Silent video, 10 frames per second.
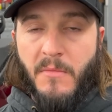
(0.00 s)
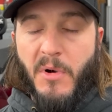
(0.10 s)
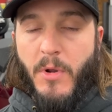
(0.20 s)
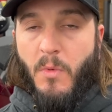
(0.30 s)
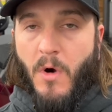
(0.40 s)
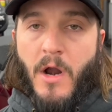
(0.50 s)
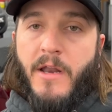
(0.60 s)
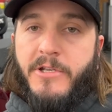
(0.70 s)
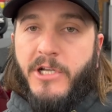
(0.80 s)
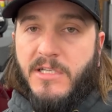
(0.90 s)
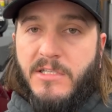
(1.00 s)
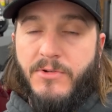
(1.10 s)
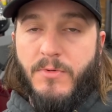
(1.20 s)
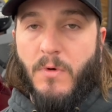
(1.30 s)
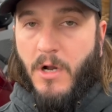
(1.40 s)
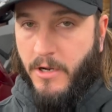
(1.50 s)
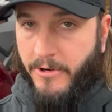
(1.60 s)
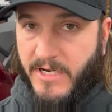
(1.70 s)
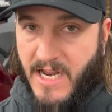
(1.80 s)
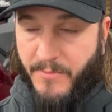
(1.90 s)
but we wanted just to
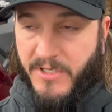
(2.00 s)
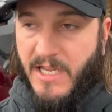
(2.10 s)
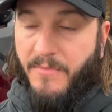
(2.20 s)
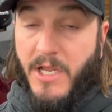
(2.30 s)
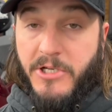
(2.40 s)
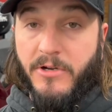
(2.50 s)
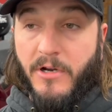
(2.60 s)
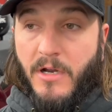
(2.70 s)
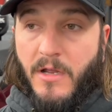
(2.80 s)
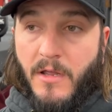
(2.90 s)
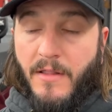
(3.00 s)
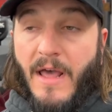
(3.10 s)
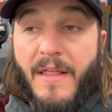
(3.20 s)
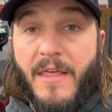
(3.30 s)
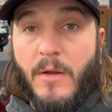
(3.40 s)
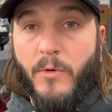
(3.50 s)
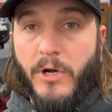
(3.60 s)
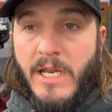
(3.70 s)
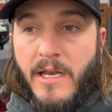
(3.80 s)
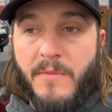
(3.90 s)
110% make sure that they
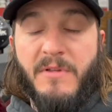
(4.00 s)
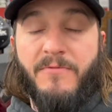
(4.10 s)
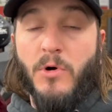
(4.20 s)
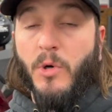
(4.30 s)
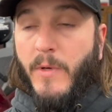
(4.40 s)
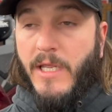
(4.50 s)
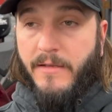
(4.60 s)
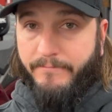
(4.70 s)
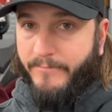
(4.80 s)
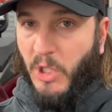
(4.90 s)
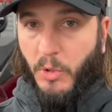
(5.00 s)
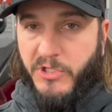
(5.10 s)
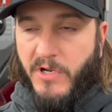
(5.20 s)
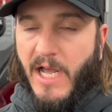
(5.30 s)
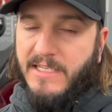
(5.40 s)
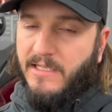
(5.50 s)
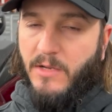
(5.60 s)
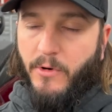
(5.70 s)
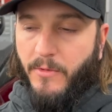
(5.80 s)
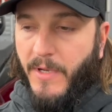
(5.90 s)
were needed before we told you guys that
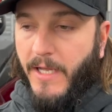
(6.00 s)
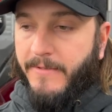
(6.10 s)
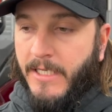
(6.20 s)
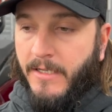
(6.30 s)
they were. But